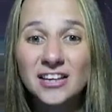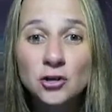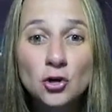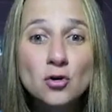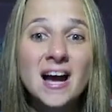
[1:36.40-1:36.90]

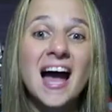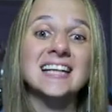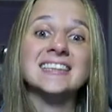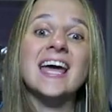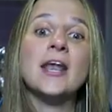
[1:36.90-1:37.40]
and you
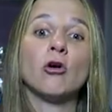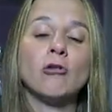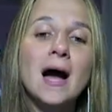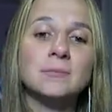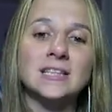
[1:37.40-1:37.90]
guys
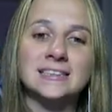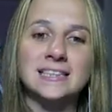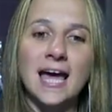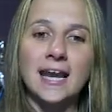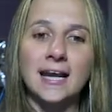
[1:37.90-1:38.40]
interrupt
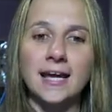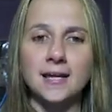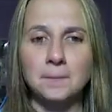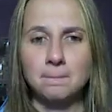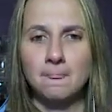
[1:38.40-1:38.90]

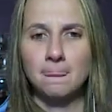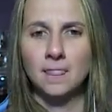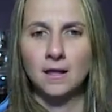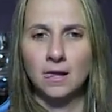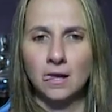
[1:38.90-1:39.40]
insanity. Big e
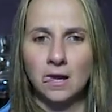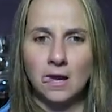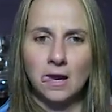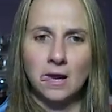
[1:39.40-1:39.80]
just launched